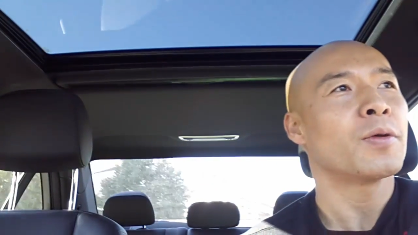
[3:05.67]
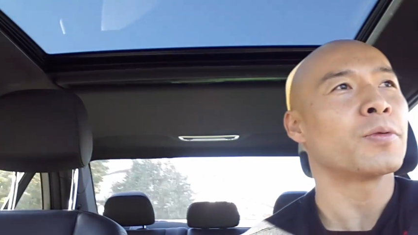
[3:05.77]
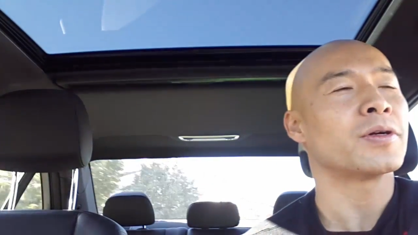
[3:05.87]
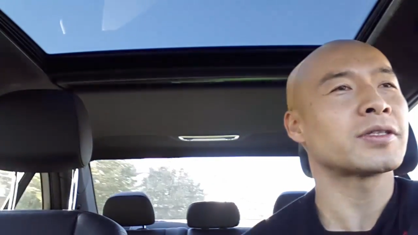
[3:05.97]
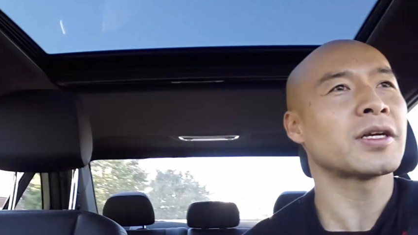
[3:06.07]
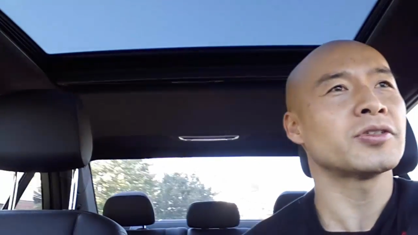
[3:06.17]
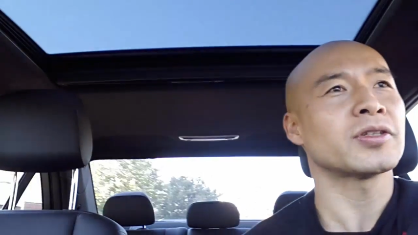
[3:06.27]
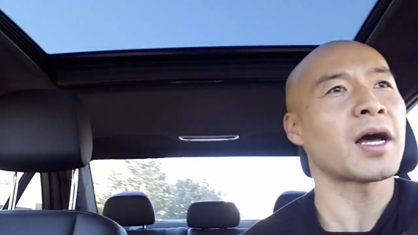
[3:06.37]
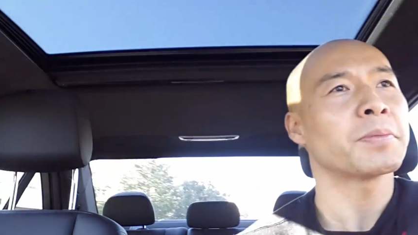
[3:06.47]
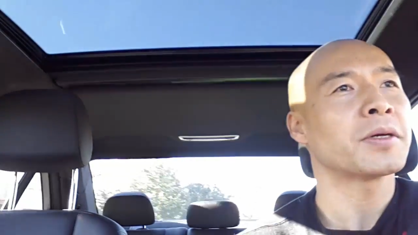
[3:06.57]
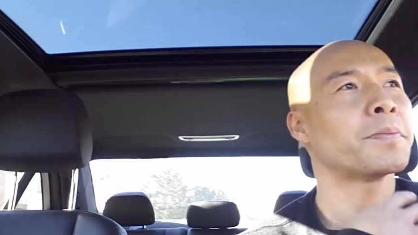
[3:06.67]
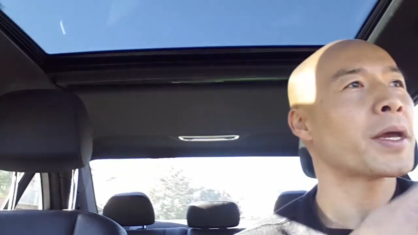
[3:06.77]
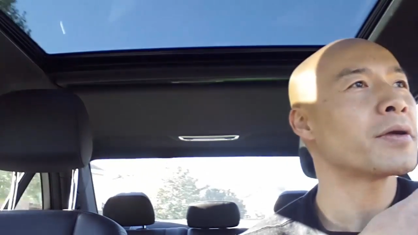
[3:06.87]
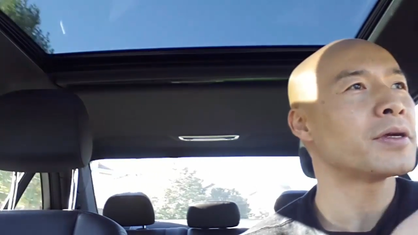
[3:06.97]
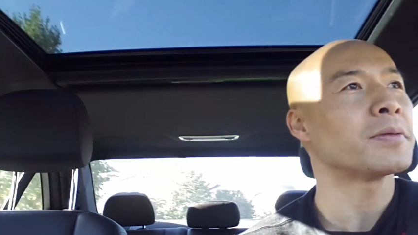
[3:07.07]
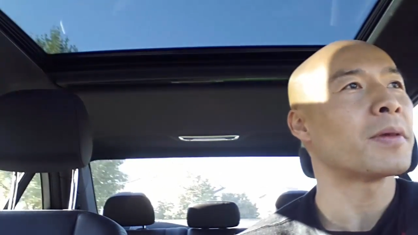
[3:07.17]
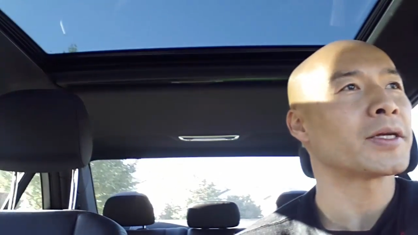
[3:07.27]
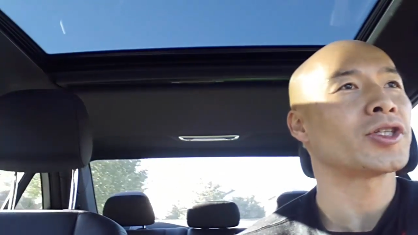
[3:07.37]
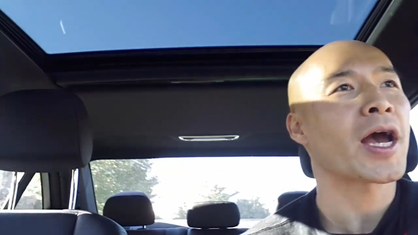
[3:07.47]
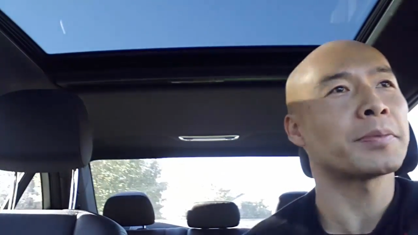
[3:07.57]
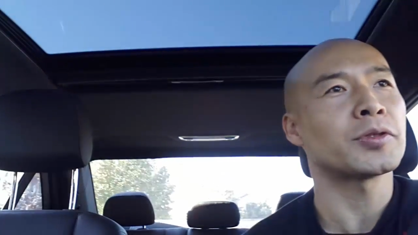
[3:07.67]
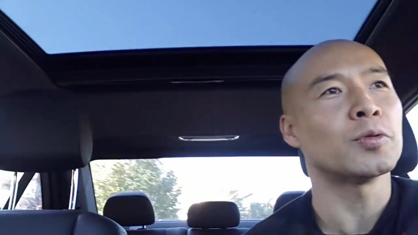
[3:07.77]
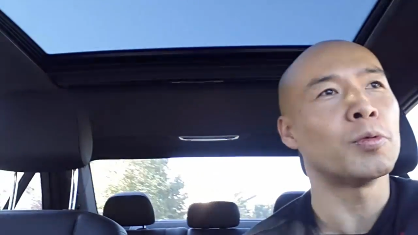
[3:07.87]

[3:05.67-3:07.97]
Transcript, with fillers: we're essentially, I'm comparing my chapter